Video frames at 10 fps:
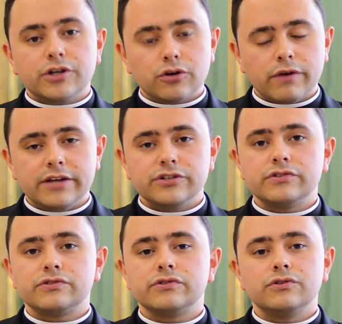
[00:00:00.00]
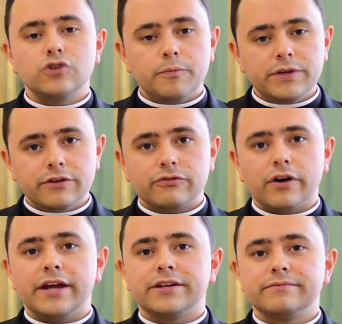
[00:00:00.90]
be courageous, don't be
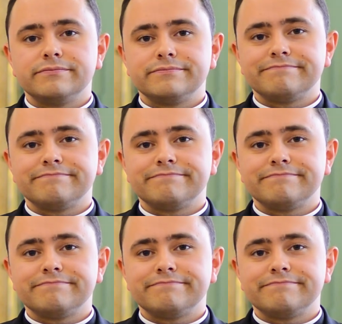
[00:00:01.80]
afraid.